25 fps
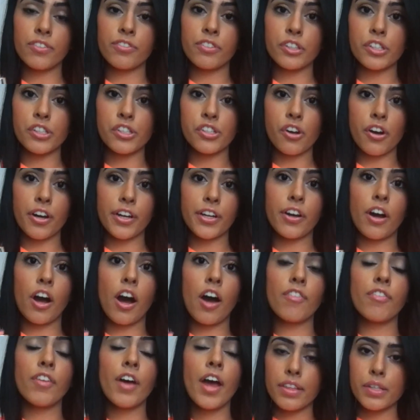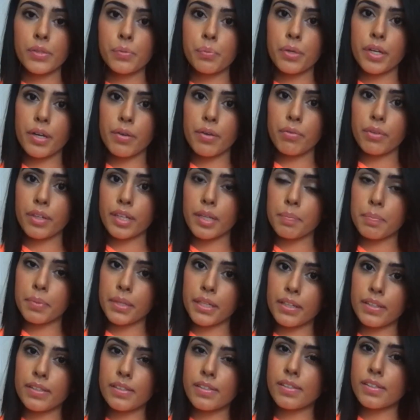if you're starting off. This wouldn't really
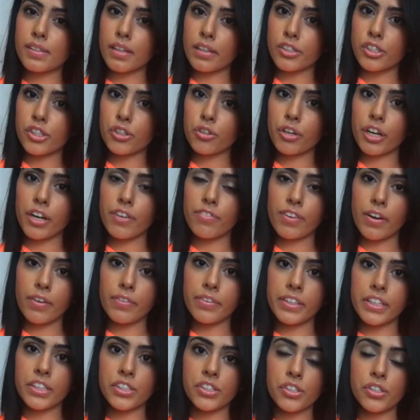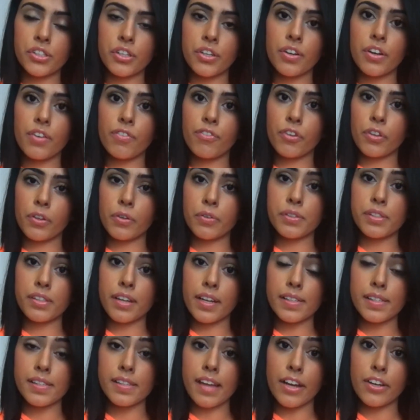be such a great foundation for those
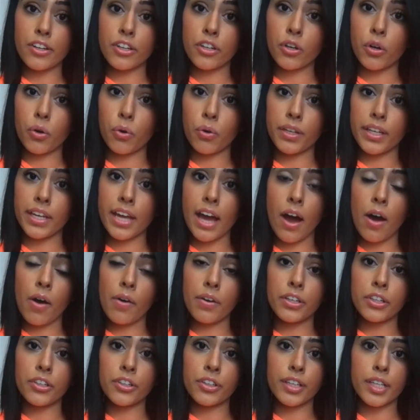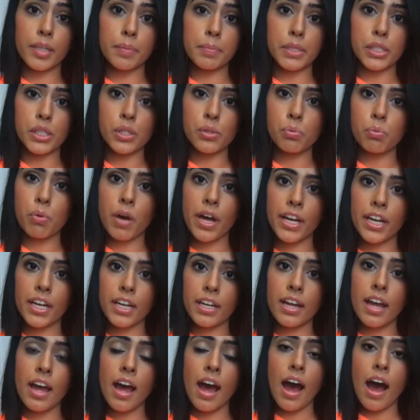nights that you're going out and you're going to be
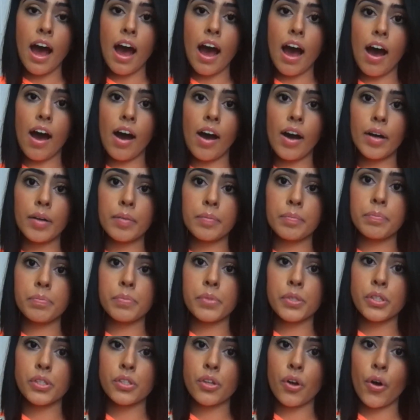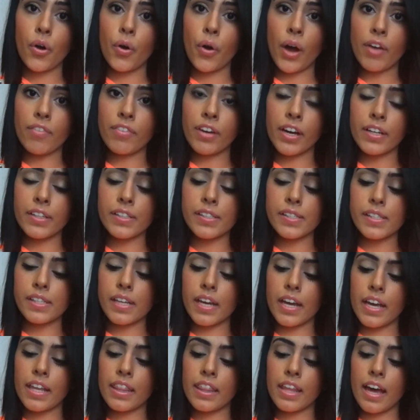sweating. So I've got to
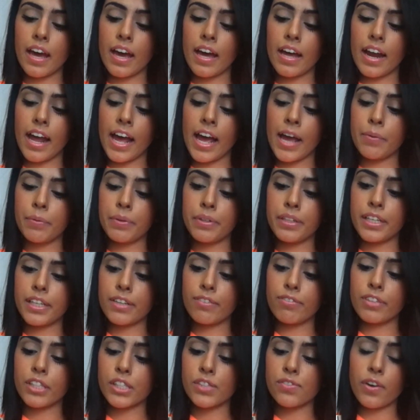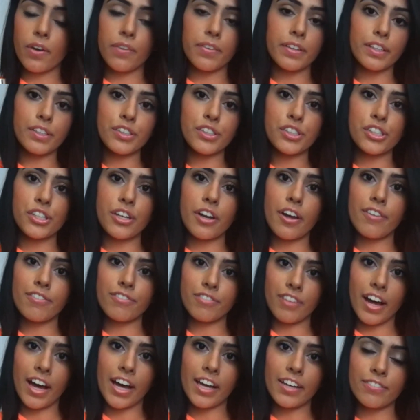say that I would give this foundation a
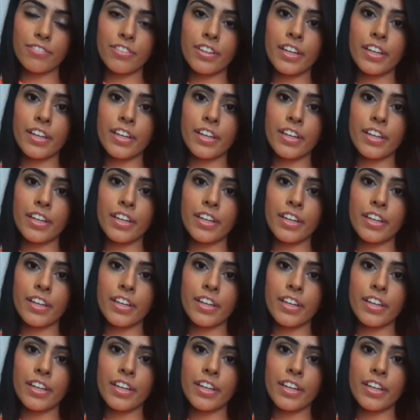5,